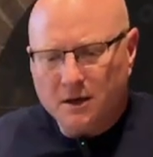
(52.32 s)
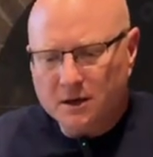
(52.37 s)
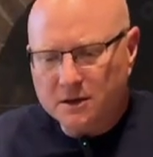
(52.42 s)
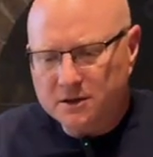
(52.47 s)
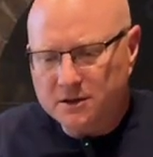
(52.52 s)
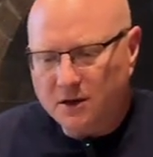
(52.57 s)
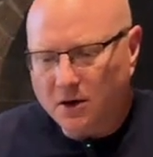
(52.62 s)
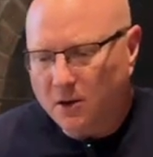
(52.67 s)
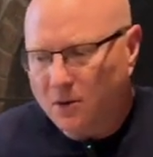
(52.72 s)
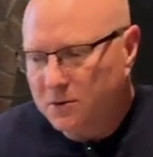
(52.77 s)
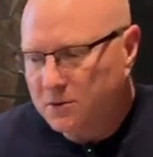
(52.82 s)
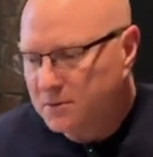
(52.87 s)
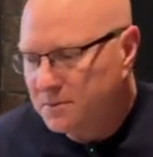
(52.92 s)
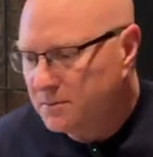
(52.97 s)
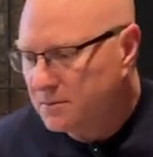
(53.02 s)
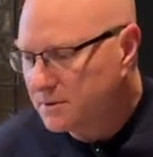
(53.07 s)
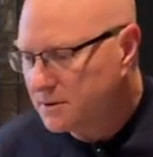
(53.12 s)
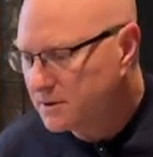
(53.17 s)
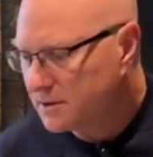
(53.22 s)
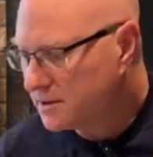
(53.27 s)
So
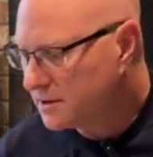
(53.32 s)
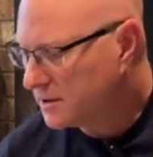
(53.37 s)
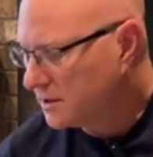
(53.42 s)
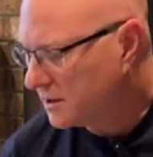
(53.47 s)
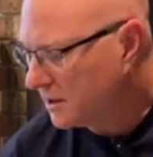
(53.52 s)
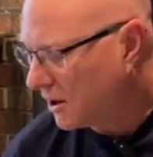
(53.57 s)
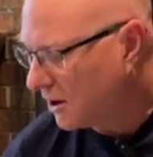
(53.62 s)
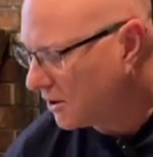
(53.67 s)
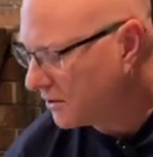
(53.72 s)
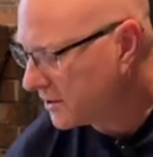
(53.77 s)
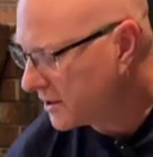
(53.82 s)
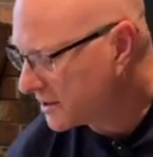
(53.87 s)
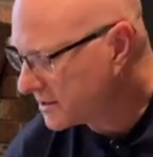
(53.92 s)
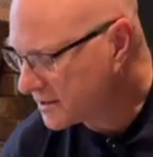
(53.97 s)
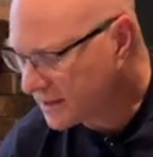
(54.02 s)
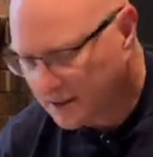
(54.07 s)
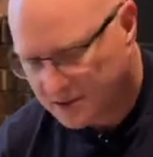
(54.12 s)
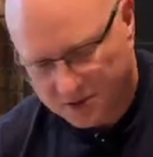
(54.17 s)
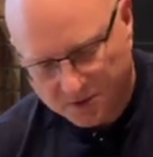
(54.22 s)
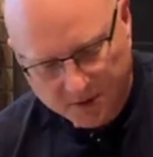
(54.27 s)
all the
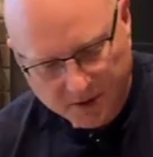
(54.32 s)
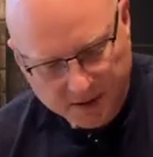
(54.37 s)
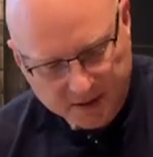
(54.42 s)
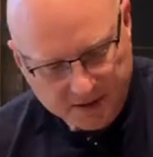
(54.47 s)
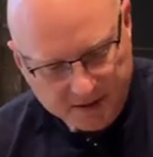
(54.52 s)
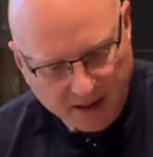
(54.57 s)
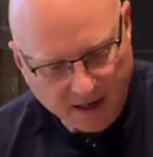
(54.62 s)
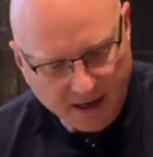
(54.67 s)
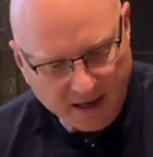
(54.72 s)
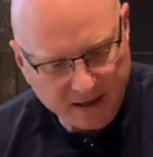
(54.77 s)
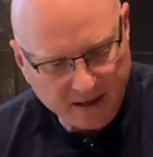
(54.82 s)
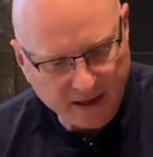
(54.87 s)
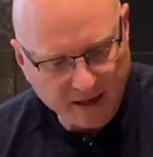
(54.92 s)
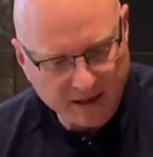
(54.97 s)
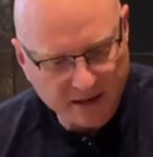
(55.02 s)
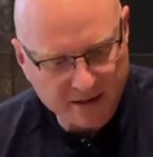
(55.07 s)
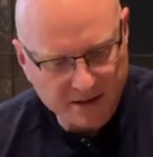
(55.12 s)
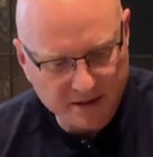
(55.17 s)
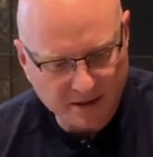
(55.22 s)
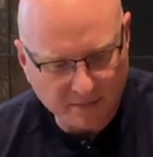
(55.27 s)
accessories that I
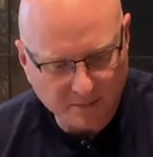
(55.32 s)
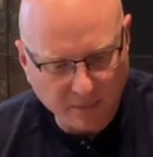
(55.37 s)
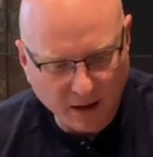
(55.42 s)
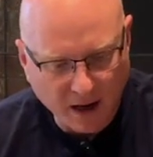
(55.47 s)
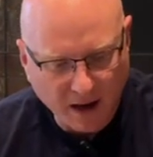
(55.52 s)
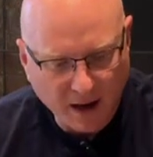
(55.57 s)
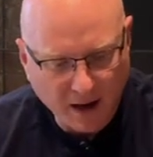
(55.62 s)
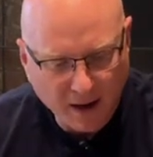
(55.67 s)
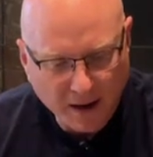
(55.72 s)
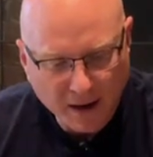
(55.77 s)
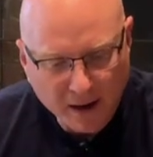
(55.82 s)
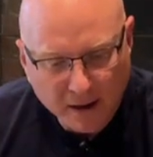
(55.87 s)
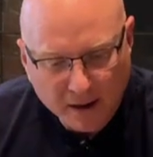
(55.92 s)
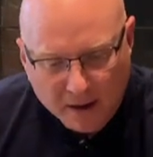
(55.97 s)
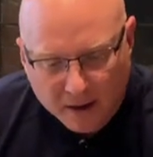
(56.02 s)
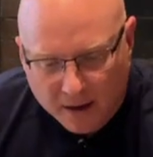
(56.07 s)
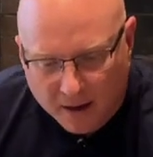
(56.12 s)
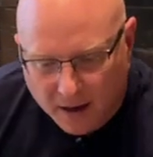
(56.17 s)
needed to buy.